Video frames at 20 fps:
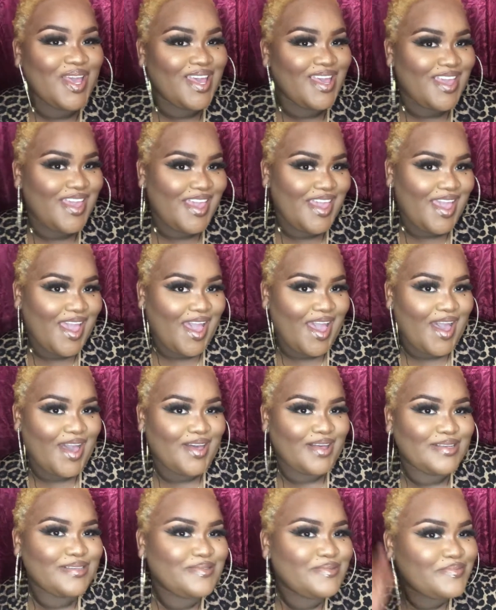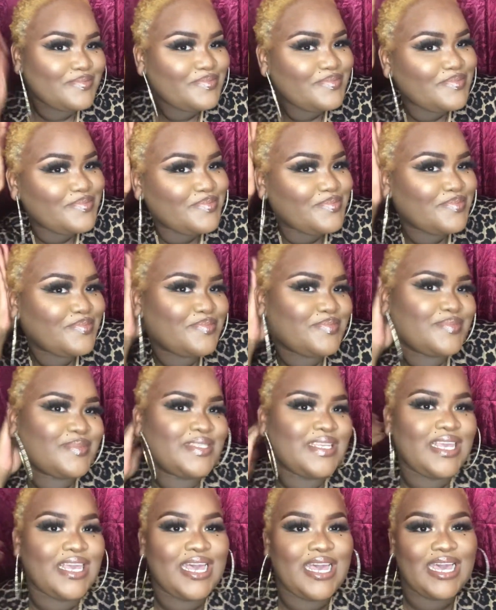Yeah.
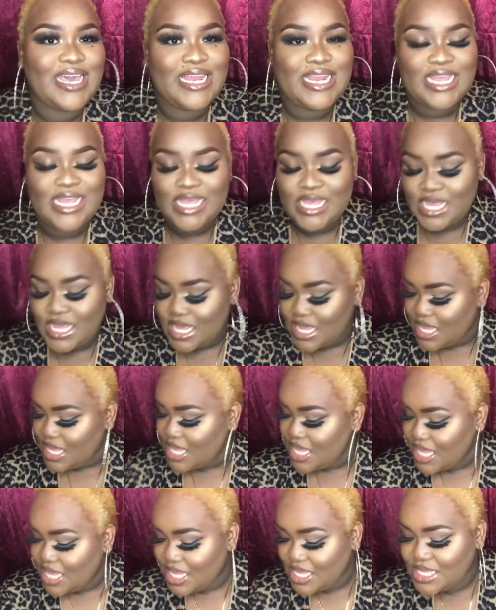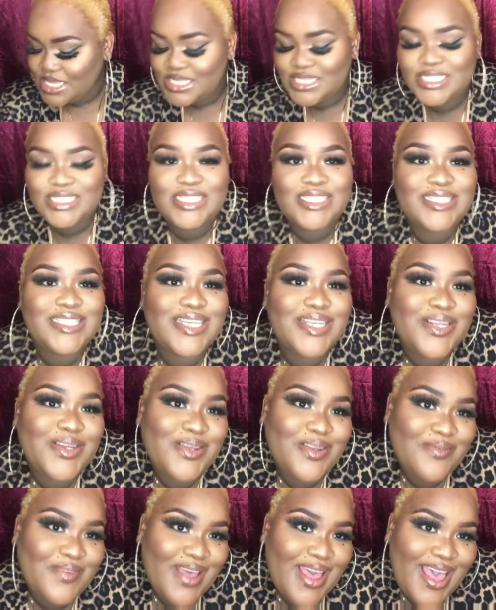Yeah, honey. It's
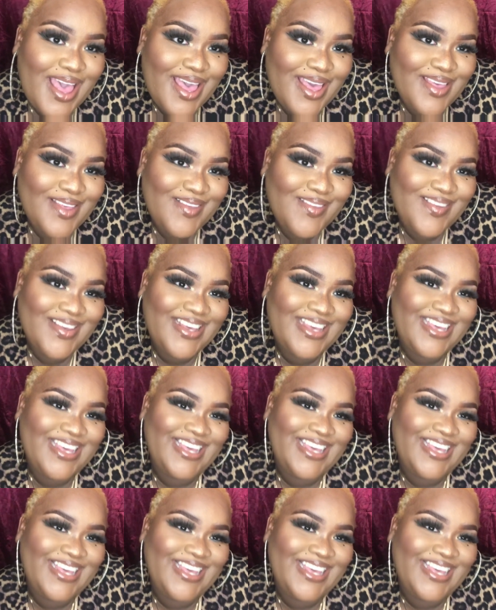another bad.